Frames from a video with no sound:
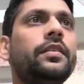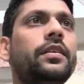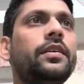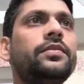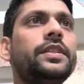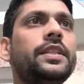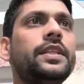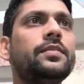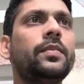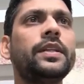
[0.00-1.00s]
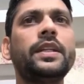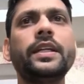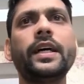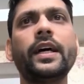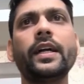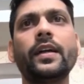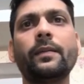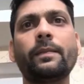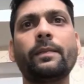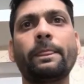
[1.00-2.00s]
If we see this monthly target,
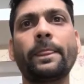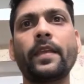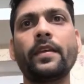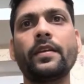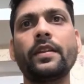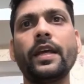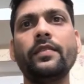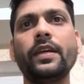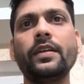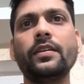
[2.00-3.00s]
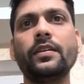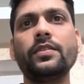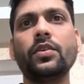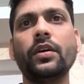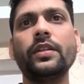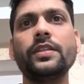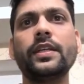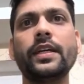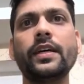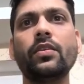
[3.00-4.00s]
then we can join this
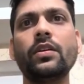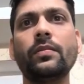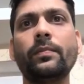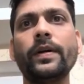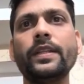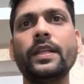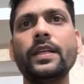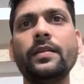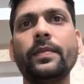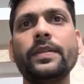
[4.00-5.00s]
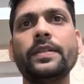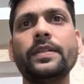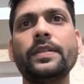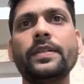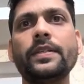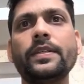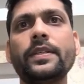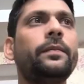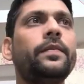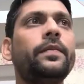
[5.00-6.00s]
data on monthly basis as well.
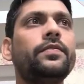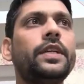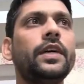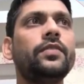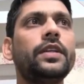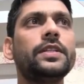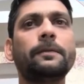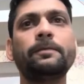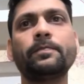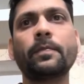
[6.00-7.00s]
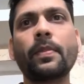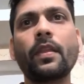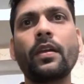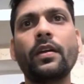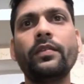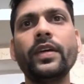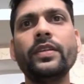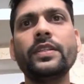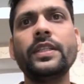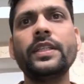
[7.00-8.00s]
We have this
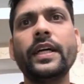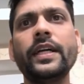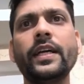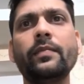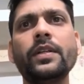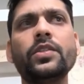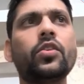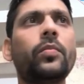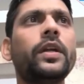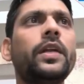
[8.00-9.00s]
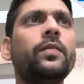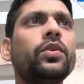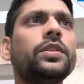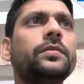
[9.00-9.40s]
city ID and month common in both,